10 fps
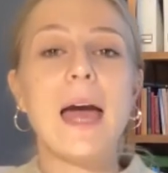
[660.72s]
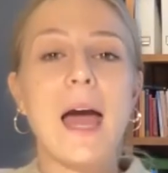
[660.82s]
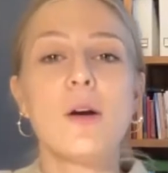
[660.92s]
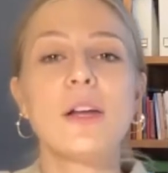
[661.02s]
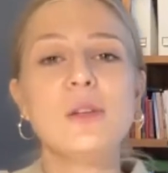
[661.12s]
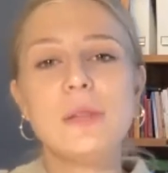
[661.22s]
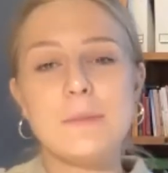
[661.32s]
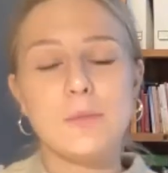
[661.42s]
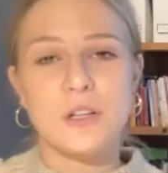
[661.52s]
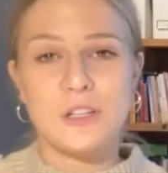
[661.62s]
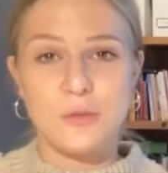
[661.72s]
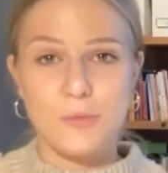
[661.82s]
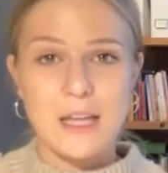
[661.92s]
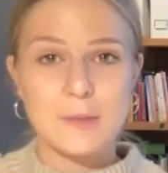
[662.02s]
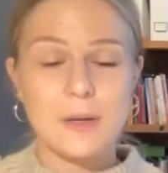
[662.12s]
how can you lean more into the
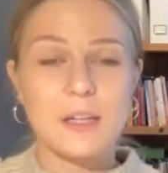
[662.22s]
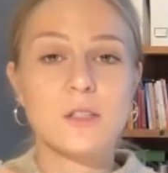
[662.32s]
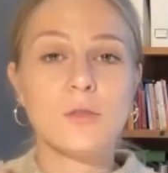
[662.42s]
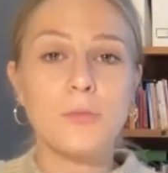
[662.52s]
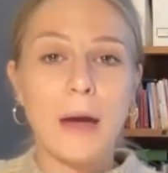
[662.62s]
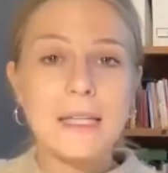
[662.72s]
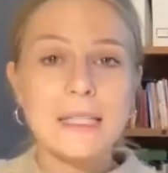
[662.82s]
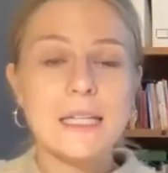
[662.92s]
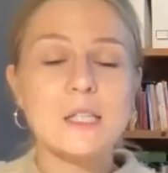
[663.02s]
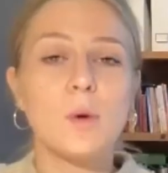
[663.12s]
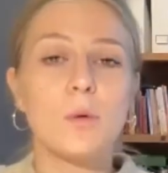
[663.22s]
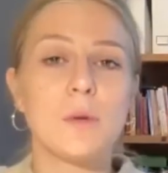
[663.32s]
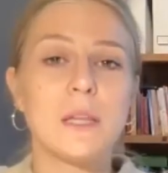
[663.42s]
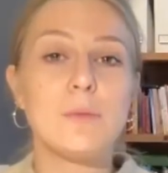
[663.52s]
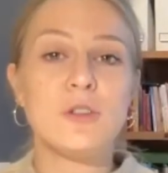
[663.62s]
rest? Because the rest is what
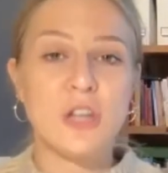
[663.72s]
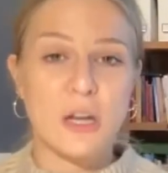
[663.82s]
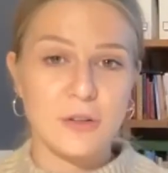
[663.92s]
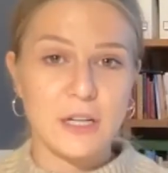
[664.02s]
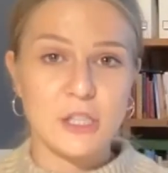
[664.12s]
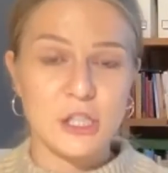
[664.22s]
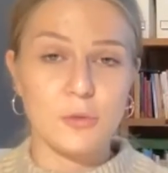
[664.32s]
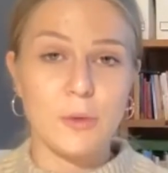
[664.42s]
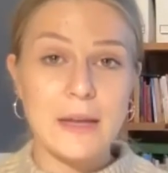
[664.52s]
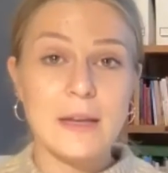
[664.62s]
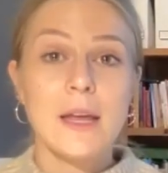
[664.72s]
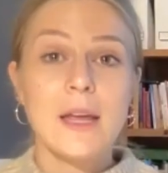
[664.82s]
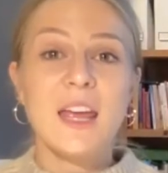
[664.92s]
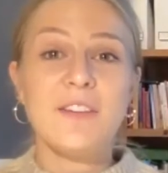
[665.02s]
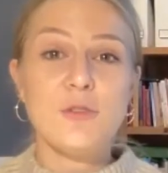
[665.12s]
really regenerates you, right?
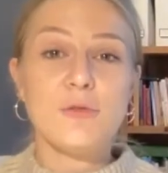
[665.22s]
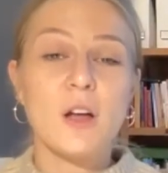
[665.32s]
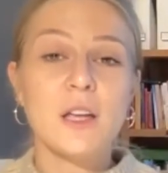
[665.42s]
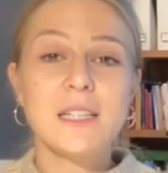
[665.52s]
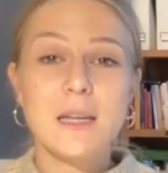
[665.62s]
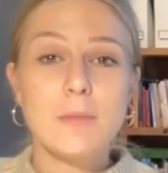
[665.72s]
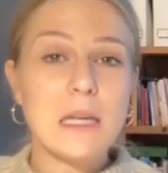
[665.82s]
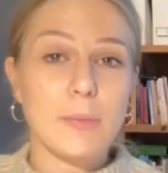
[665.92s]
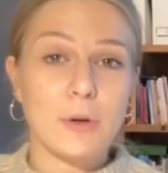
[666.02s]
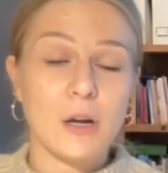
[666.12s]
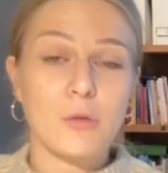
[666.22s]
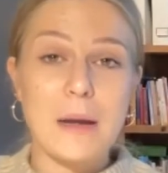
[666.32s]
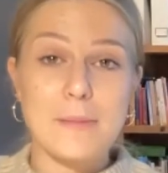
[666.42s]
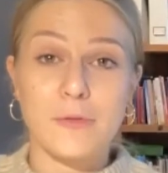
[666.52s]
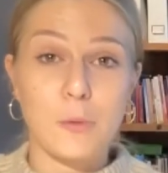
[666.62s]
If you fall into a mini burnout
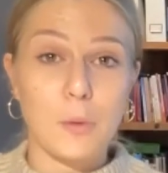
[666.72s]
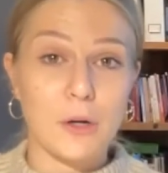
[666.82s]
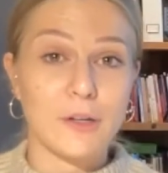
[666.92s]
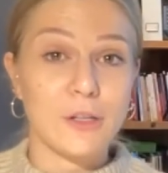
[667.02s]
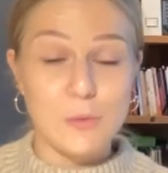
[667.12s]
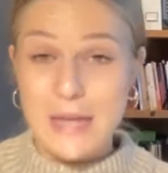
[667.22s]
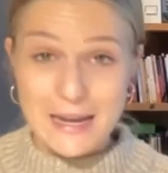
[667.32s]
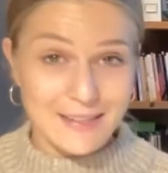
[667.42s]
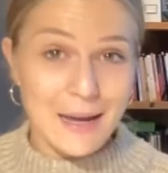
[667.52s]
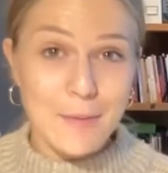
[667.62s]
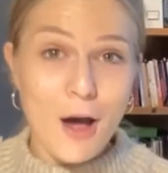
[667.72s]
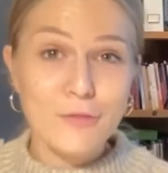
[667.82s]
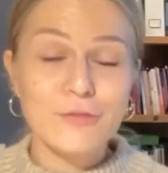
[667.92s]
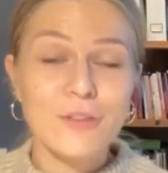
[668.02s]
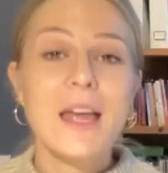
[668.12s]
right before you take time
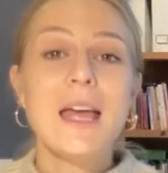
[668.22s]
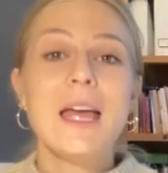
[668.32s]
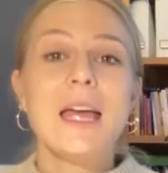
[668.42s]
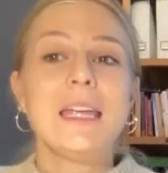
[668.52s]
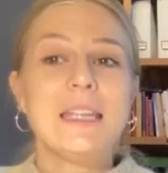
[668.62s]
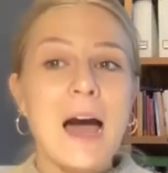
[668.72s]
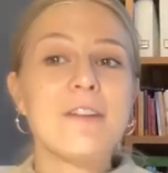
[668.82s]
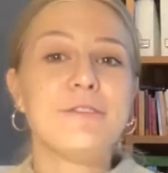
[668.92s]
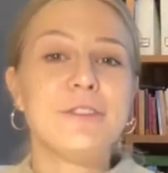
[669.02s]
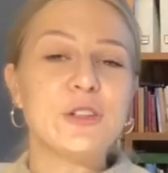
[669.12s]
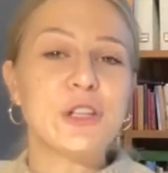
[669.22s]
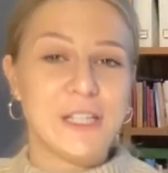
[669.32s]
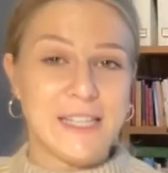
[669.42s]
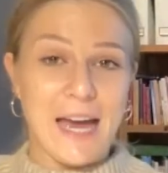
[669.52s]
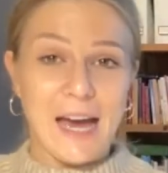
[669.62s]
off, yeah, it feels
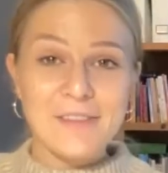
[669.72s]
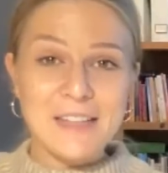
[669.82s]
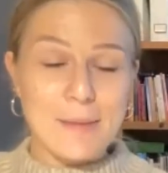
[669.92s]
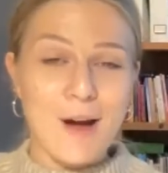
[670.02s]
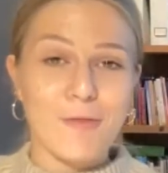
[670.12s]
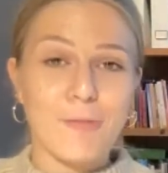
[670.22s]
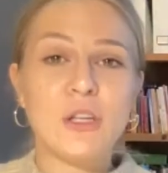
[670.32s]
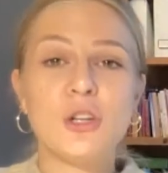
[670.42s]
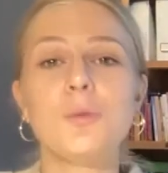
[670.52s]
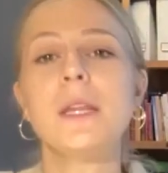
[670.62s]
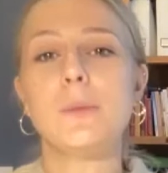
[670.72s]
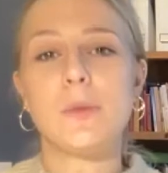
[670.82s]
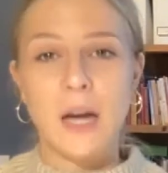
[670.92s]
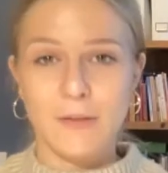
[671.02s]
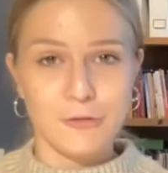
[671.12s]
good to have time off, but you're really
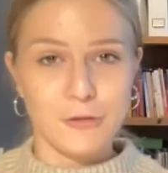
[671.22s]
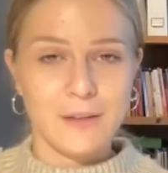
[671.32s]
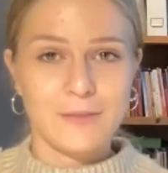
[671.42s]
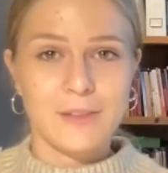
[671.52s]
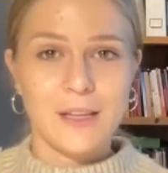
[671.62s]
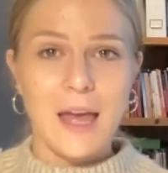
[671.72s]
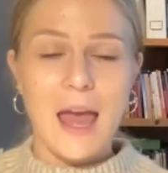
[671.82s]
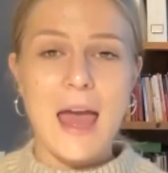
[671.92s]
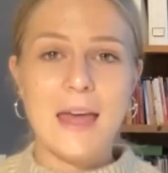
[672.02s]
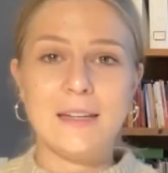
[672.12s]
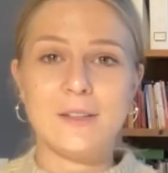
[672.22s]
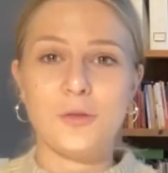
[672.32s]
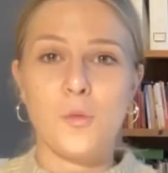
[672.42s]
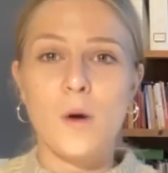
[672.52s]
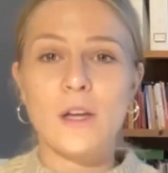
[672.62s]
recovering. And
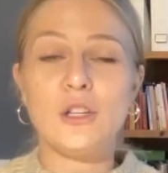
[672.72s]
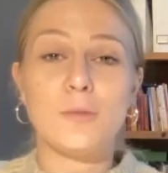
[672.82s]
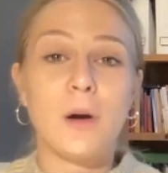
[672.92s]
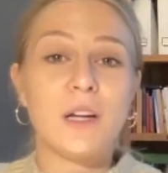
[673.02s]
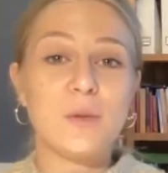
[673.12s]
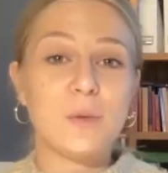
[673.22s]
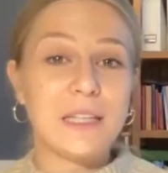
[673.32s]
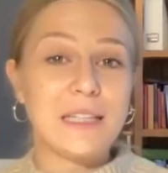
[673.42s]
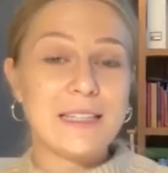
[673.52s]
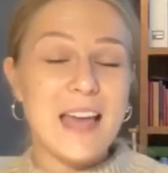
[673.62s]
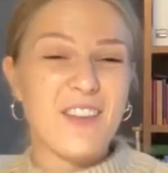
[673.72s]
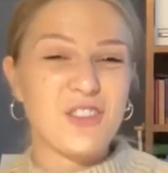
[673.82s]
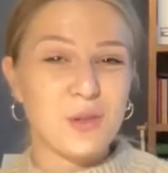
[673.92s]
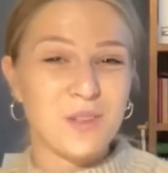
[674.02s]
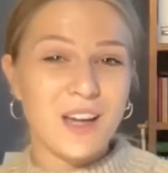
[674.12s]
what your body really needs
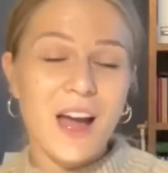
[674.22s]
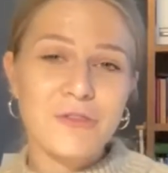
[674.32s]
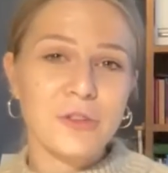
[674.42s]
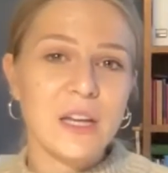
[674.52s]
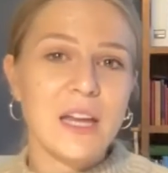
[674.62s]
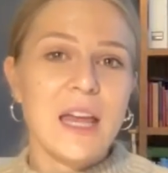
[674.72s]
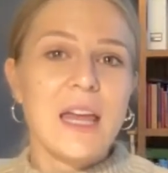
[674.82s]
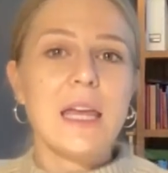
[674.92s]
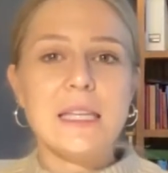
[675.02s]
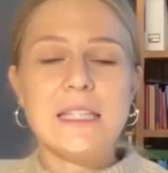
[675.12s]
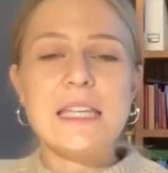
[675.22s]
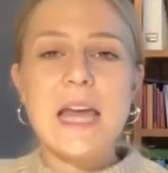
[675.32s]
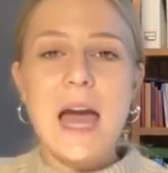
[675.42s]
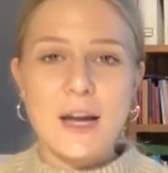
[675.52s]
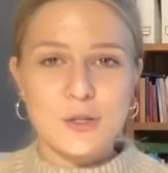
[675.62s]
after the recovery is the
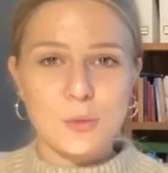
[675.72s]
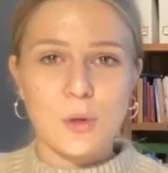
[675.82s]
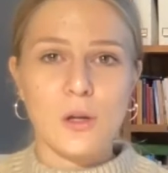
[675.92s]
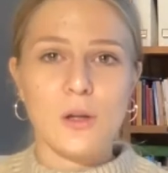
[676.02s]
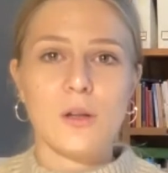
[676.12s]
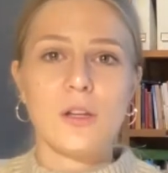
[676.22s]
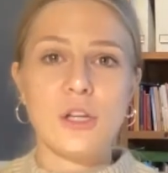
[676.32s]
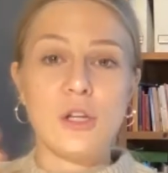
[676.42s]
actual,